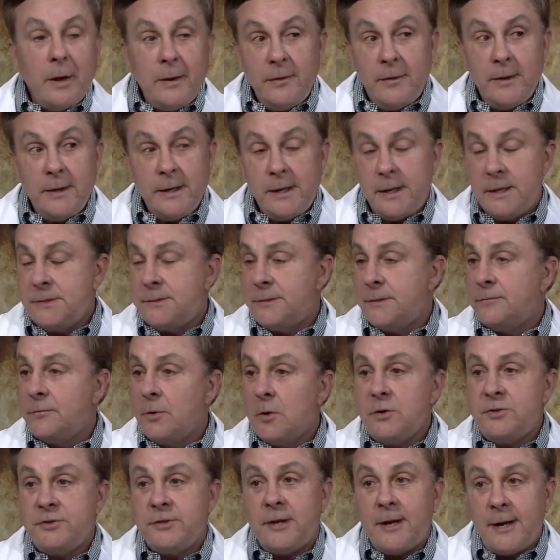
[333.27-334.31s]
thing is that
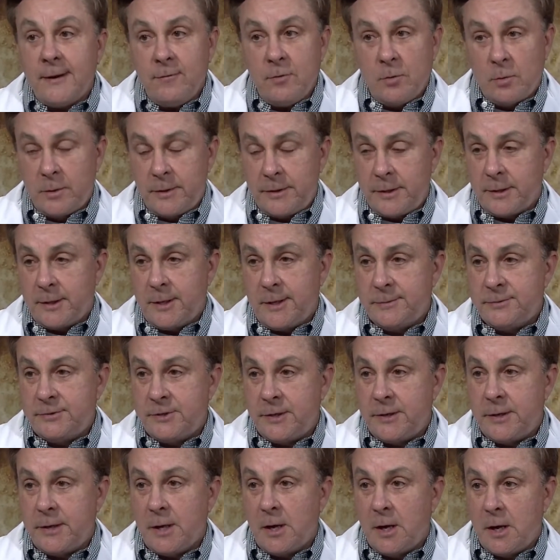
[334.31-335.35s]
virtually everyone that comes
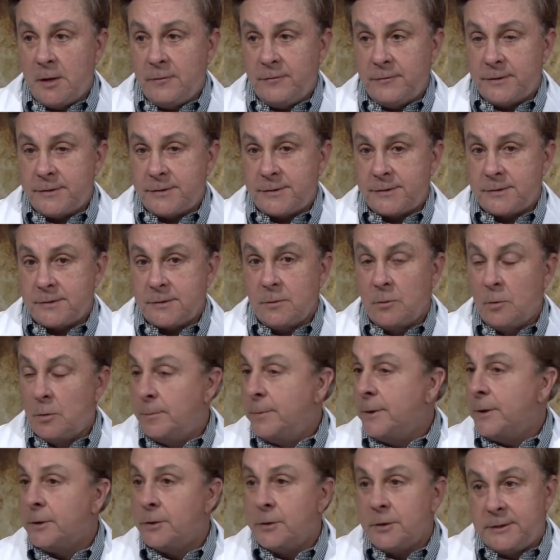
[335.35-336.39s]
into the office will
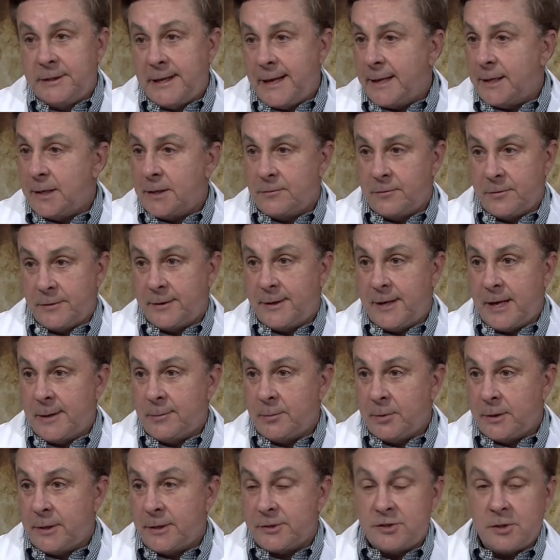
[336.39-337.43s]
be a good candidate for the
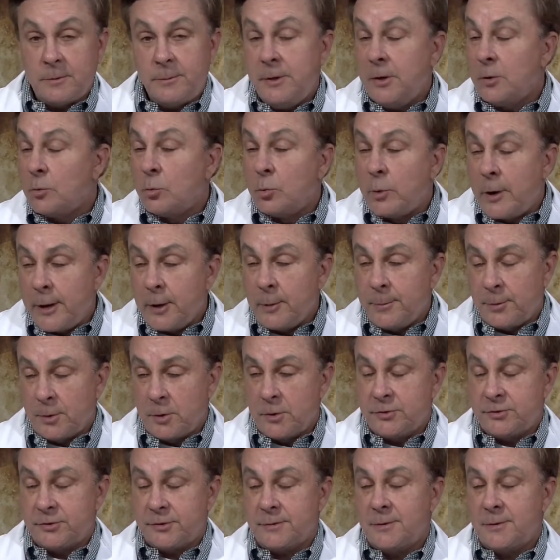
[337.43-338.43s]
camera inlay. So it'll be a rare person.